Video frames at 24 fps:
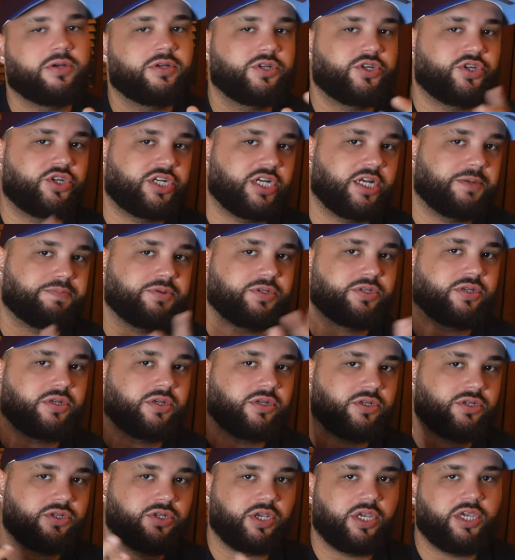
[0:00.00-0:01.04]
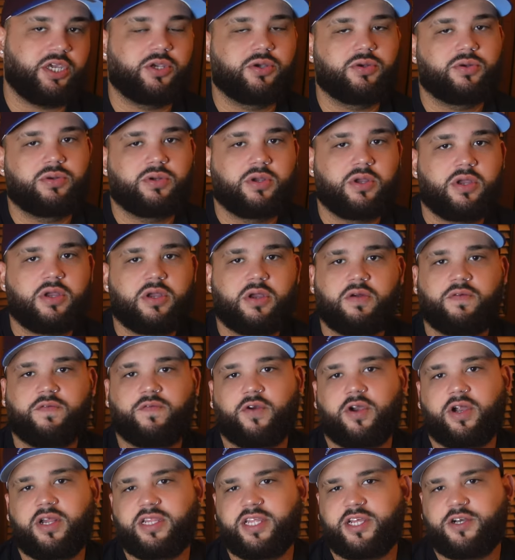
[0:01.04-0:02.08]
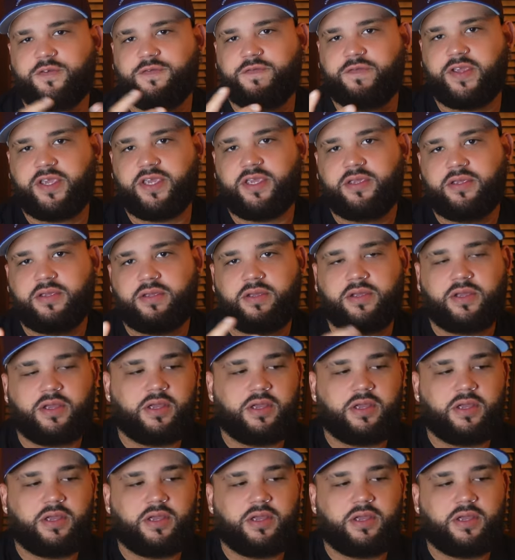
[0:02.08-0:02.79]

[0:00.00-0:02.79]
ships to you for a little fee.